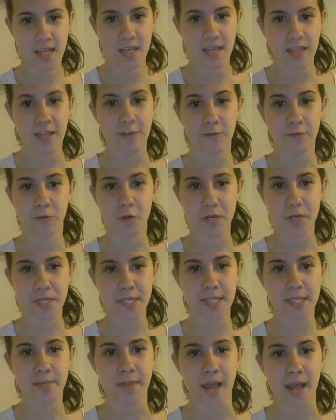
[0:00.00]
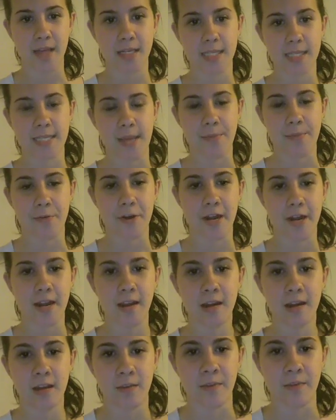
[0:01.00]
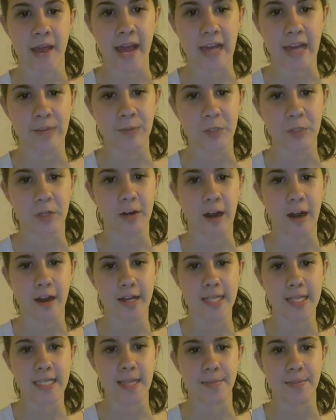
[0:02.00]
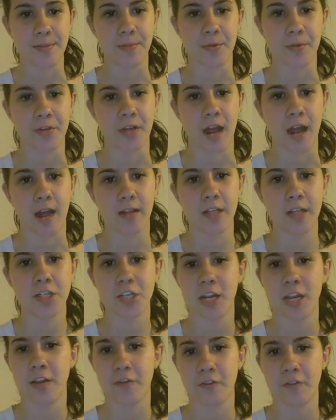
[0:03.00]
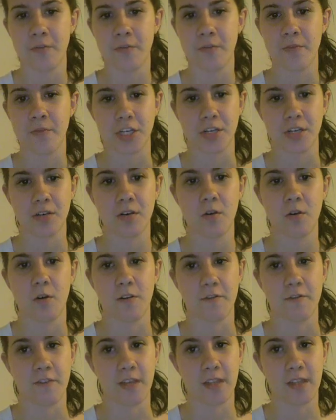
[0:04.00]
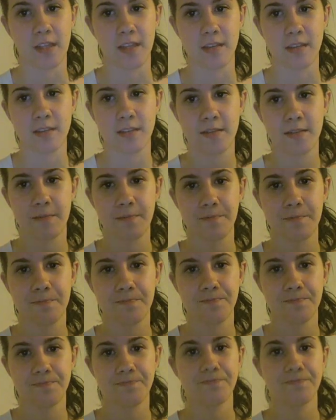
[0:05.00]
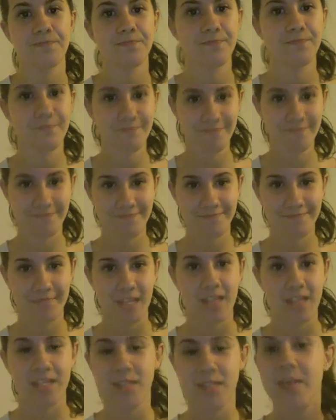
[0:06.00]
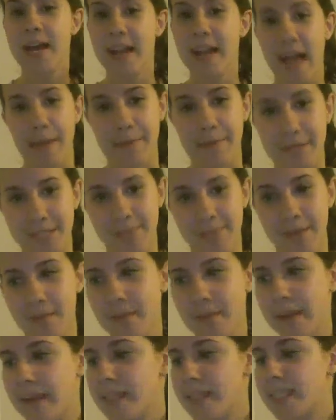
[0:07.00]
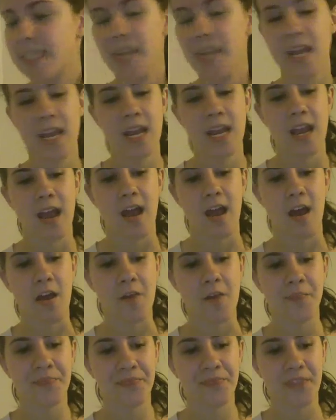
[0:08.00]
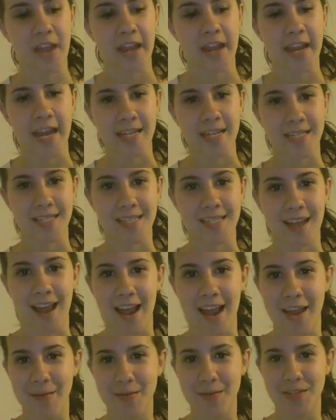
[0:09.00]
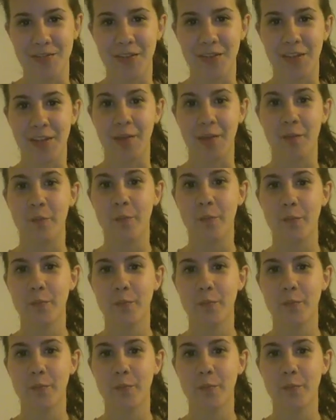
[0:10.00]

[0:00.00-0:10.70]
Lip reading: that forces the mind to separate incompatible or unacceptable knowledge, information, or feelings. So that happened to me because I guess I was feeling